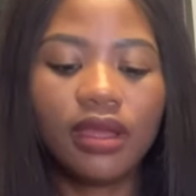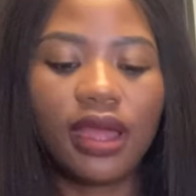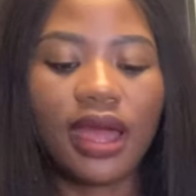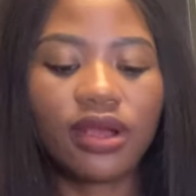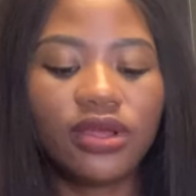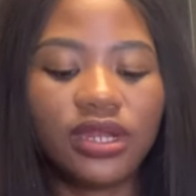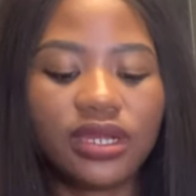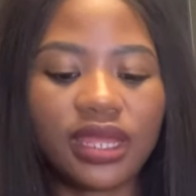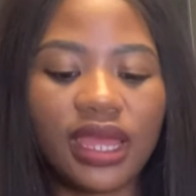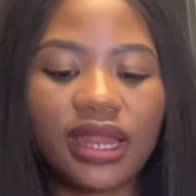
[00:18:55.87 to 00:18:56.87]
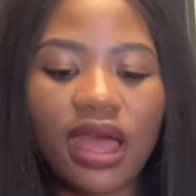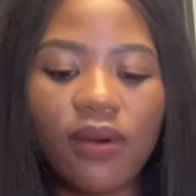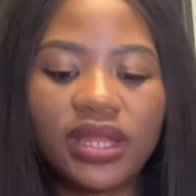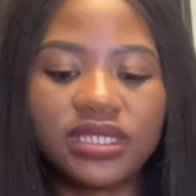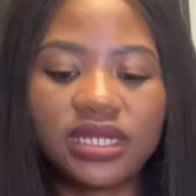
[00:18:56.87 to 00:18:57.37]
I
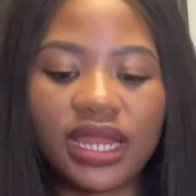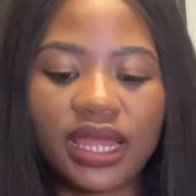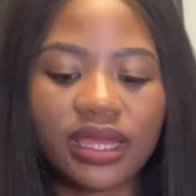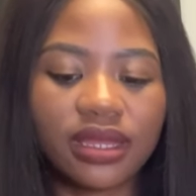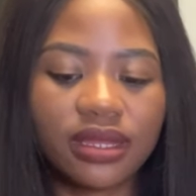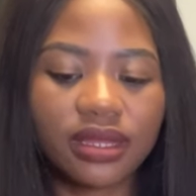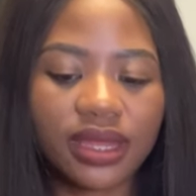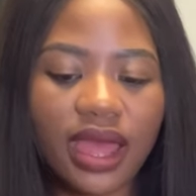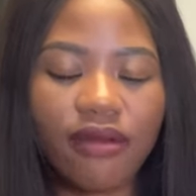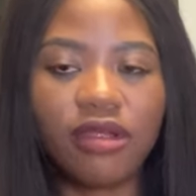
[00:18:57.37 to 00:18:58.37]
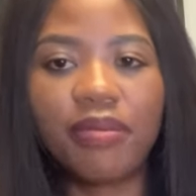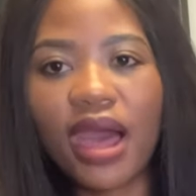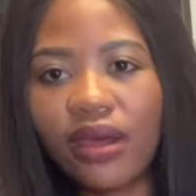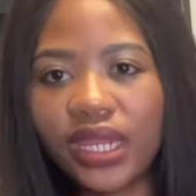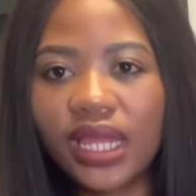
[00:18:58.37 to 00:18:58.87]
wanted like curry
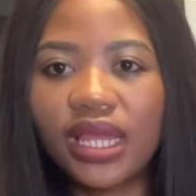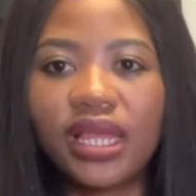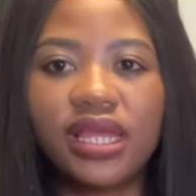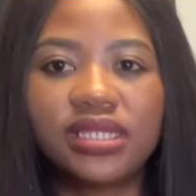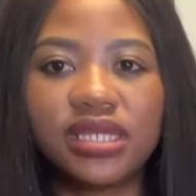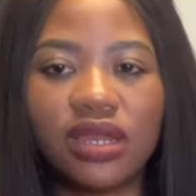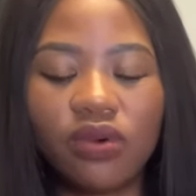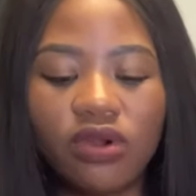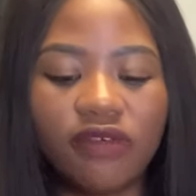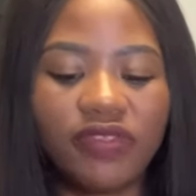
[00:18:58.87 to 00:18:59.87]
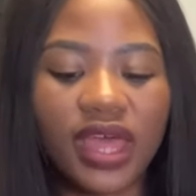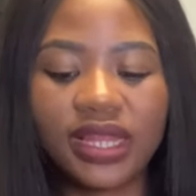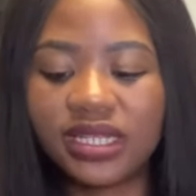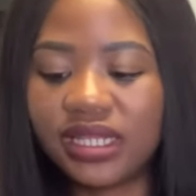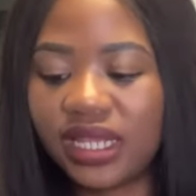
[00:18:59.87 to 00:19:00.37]
powders and all of
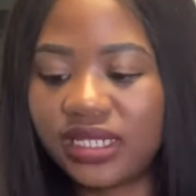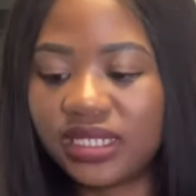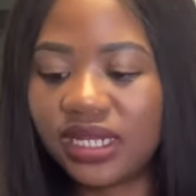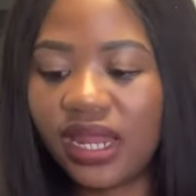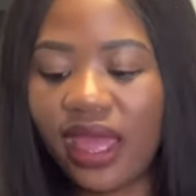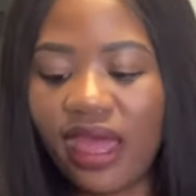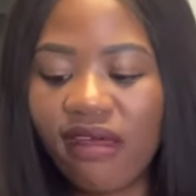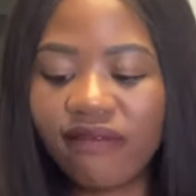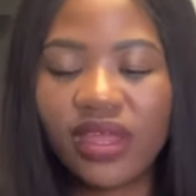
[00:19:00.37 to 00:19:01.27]
that, and they didn't have,